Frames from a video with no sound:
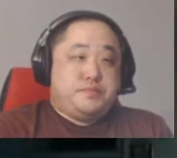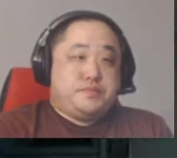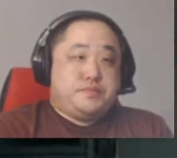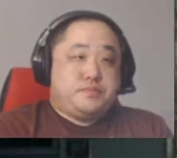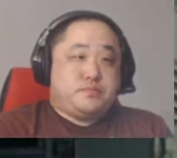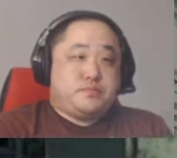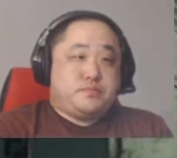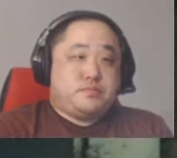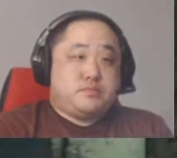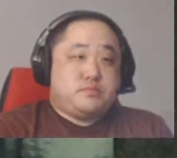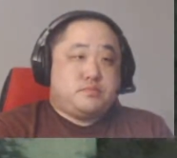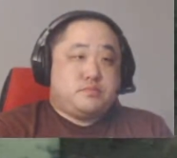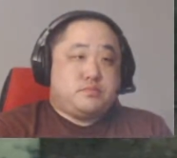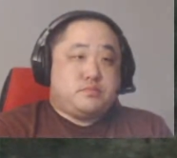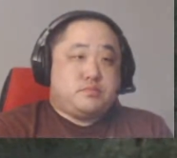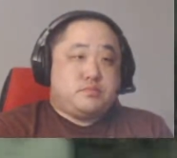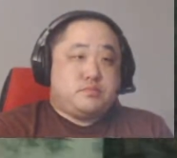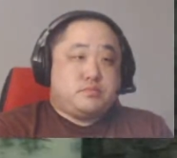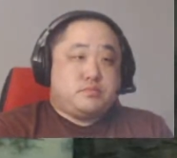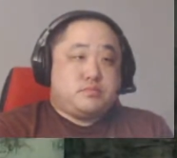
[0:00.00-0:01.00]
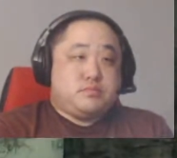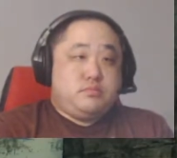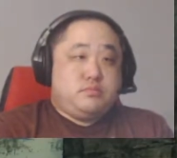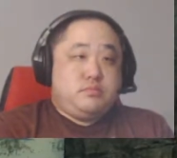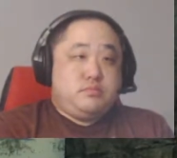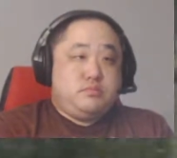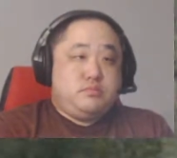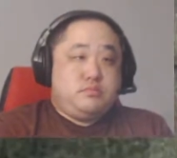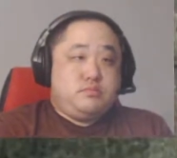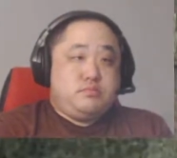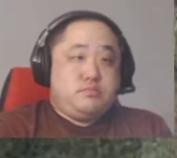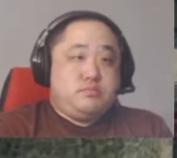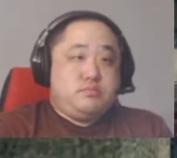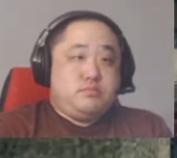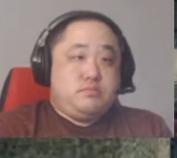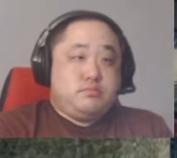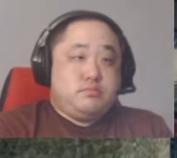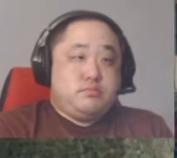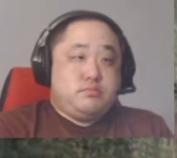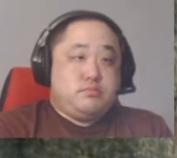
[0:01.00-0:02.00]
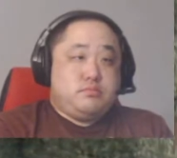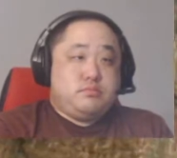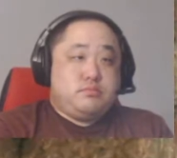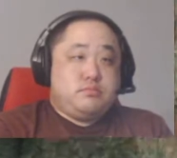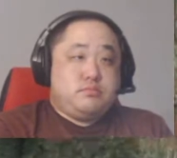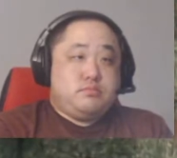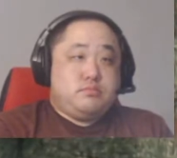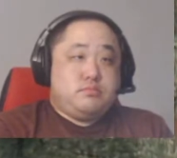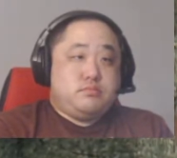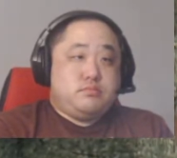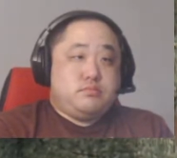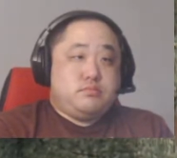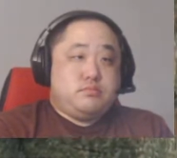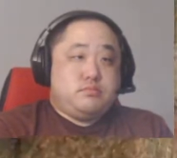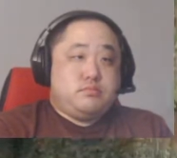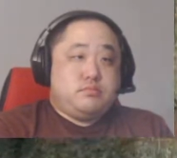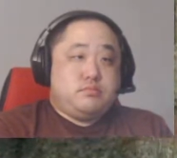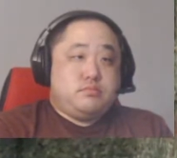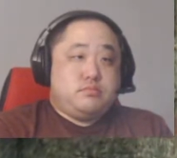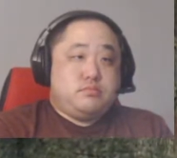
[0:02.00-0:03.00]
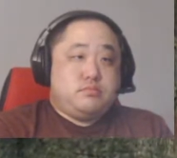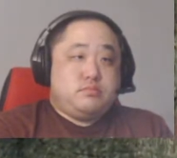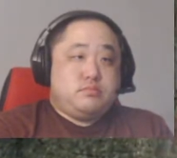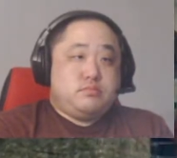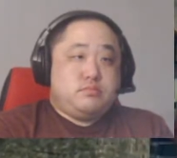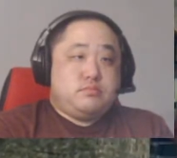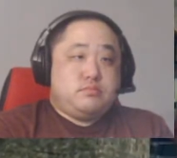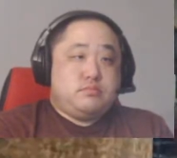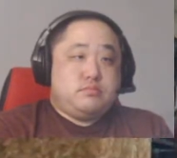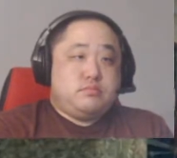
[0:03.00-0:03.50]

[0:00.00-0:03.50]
Nobody speaks.